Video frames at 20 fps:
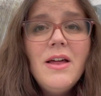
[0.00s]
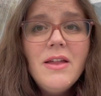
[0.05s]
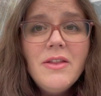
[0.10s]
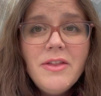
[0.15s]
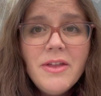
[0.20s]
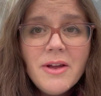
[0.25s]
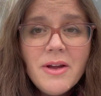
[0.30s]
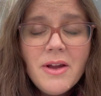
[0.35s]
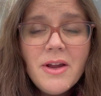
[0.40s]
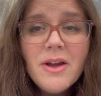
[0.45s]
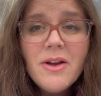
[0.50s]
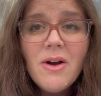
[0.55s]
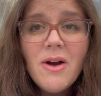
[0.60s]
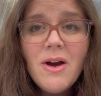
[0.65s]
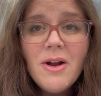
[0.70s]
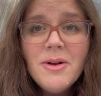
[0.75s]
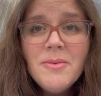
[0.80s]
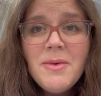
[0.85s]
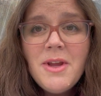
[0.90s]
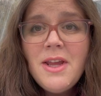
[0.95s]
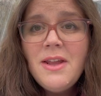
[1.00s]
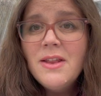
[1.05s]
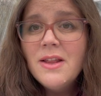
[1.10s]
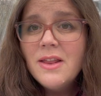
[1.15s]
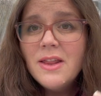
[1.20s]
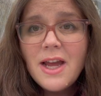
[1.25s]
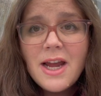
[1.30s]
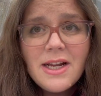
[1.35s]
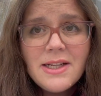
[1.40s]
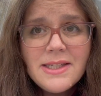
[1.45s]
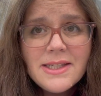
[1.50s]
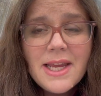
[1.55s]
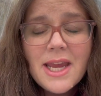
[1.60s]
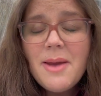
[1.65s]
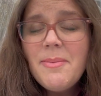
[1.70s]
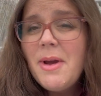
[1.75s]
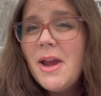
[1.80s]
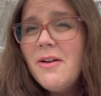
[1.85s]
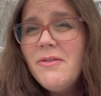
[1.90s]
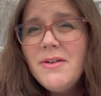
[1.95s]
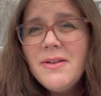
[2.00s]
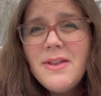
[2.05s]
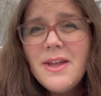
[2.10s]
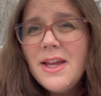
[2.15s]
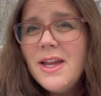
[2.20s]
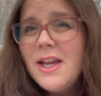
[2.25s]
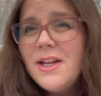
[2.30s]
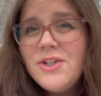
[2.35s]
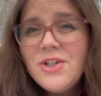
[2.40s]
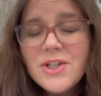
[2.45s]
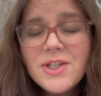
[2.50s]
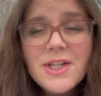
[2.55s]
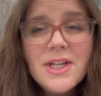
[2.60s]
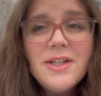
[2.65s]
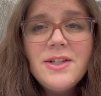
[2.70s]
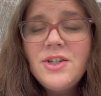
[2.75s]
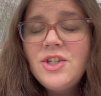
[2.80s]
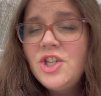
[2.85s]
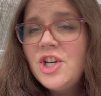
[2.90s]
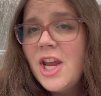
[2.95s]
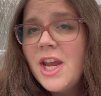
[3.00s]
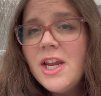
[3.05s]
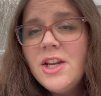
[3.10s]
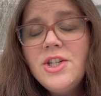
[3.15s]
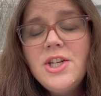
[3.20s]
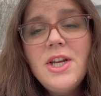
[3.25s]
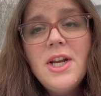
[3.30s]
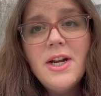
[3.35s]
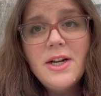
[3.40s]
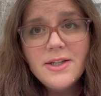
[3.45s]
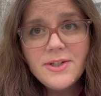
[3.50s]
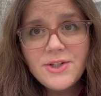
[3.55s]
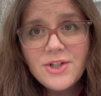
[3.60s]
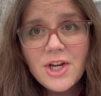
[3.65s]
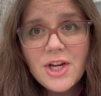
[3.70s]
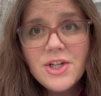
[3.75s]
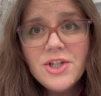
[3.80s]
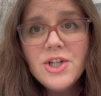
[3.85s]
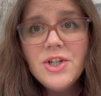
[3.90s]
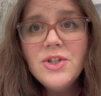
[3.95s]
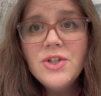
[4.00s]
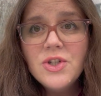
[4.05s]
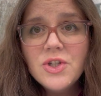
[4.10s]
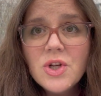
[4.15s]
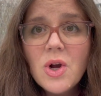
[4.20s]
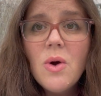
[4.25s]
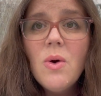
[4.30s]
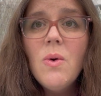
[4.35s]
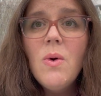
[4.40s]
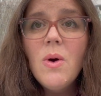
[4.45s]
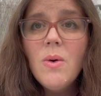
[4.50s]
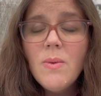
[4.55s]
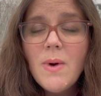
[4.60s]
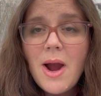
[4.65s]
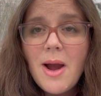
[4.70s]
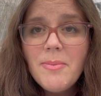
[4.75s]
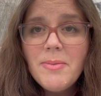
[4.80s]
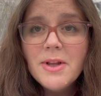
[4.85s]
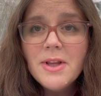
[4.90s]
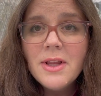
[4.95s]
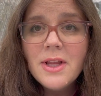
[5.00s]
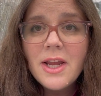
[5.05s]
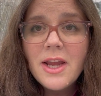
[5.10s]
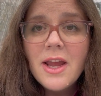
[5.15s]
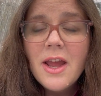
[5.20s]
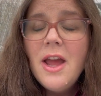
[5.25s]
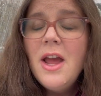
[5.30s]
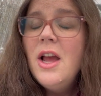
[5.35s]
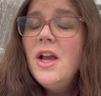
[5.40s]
The economy, the landscape, everything, it's changing, and it's changing so rapidly.